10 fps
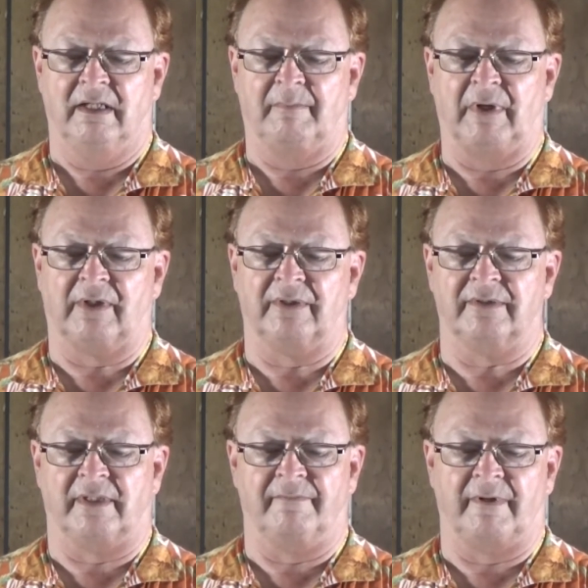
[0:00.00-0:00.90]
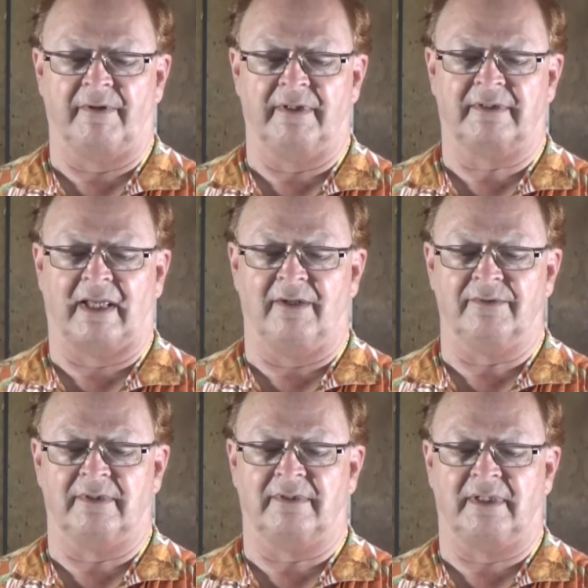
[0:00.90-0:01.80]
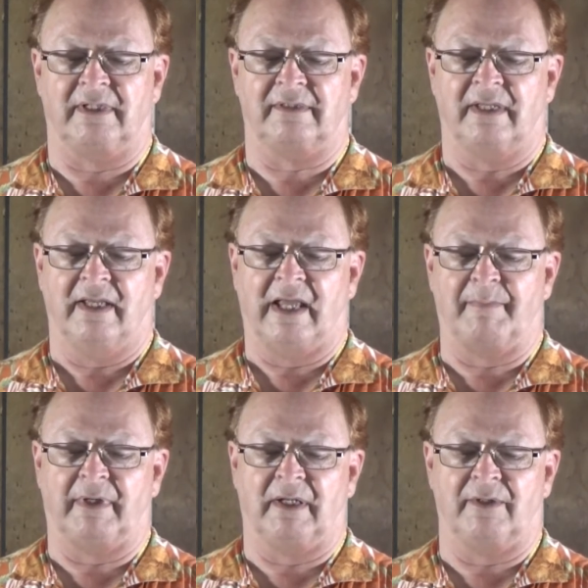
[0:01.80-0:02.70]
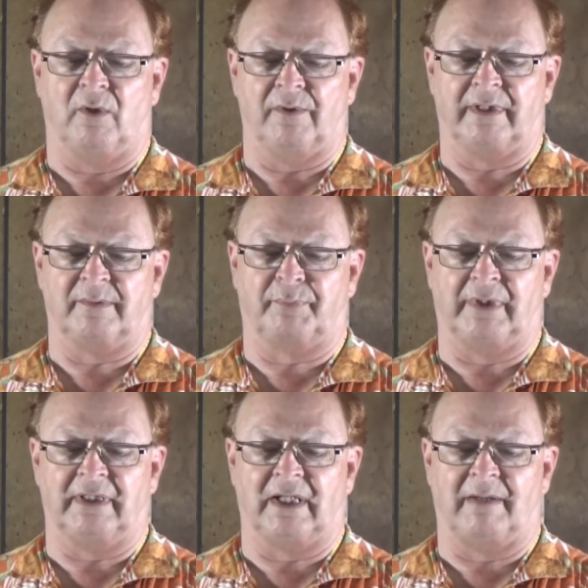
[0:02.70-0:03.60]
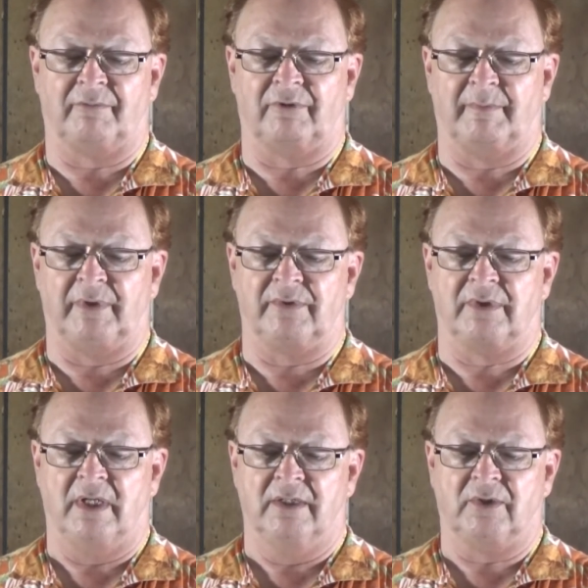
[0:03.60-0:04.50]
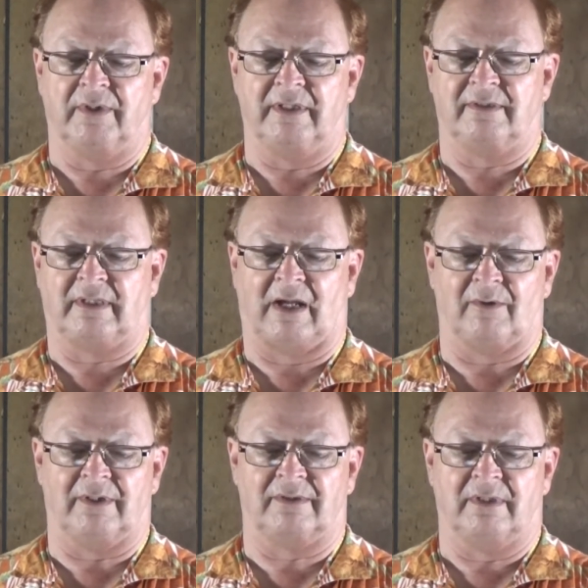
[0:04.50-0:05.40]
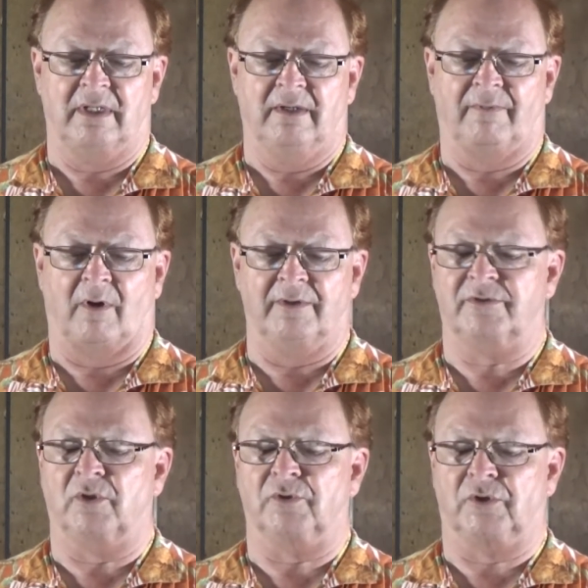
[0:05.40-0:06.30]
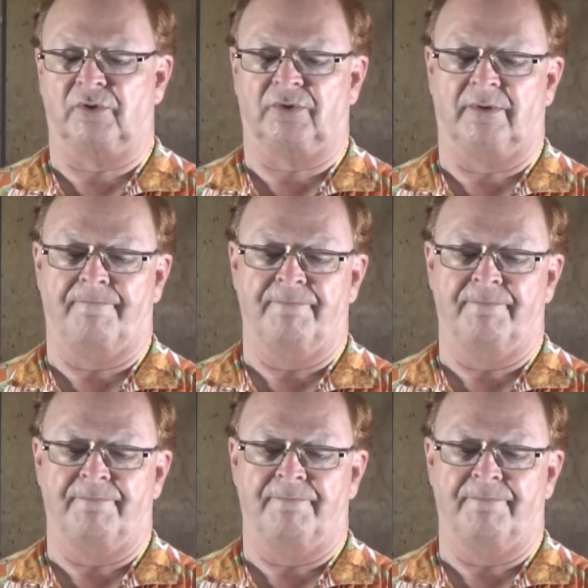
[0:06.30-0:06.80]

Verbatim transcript: Americans in various towns and cities had begun holding springtime tributes to these countless fallen soldiers,